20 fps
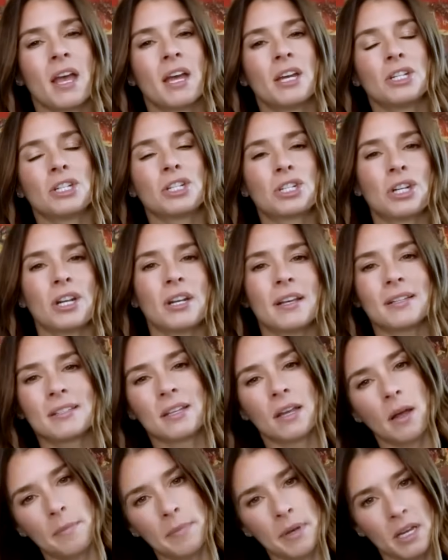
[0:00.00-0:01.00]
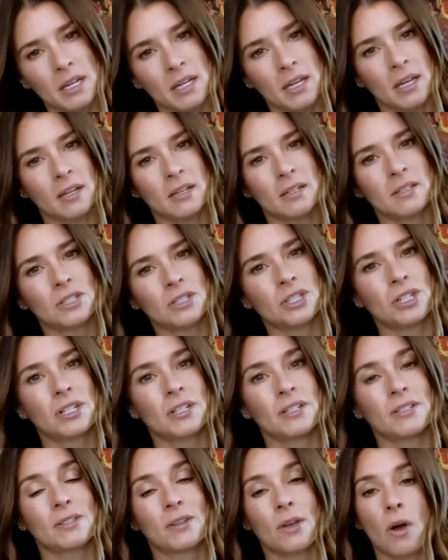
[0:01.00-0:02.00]
She is a comedian.
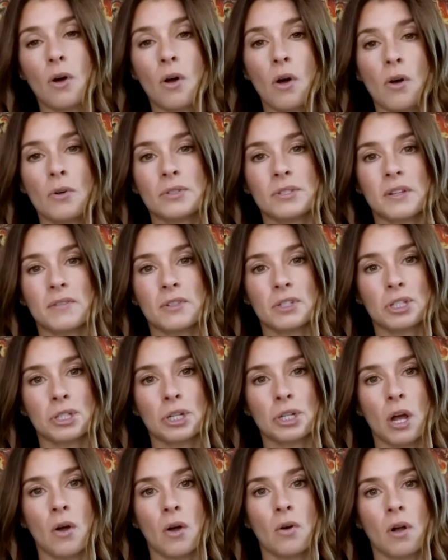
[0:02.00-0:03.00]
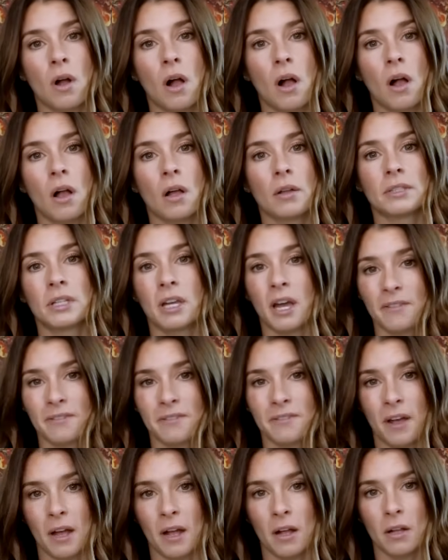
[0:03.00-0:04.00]
She's co host of a show called
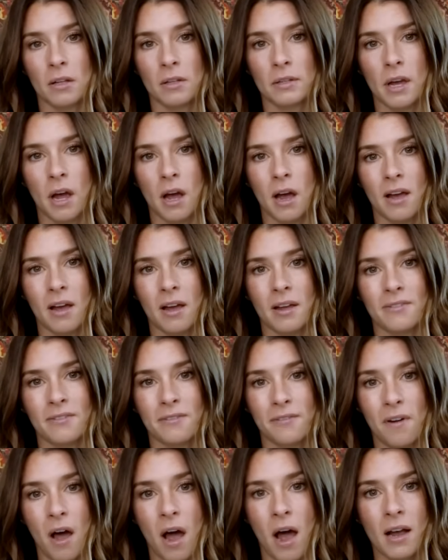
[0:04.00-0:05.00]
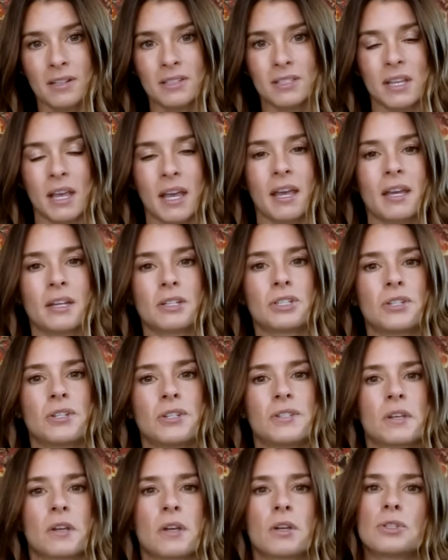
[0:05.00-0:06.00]
Gutfeld on Fox, and
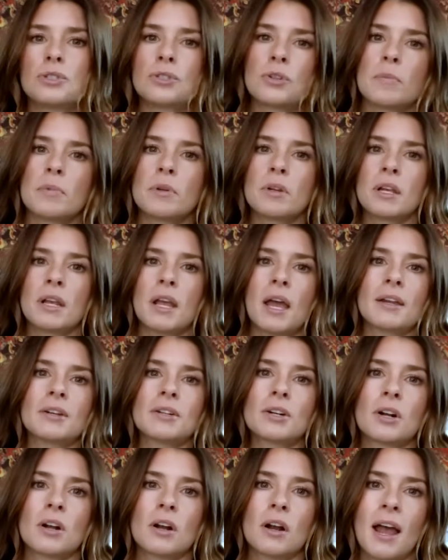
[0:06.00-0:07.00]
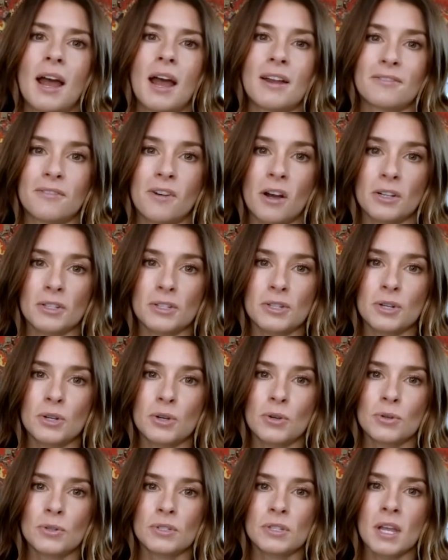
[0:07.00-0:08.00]
she's a contributing editor at Fox
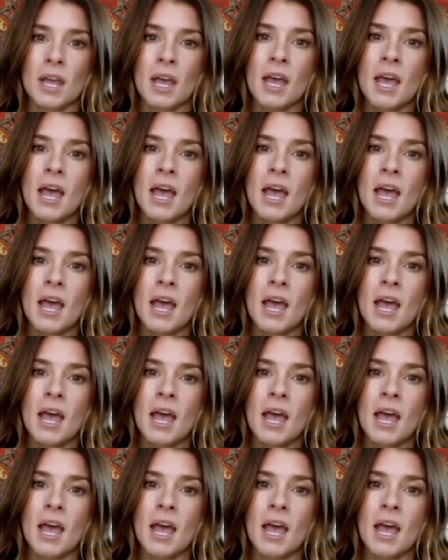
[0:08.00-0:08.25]
News,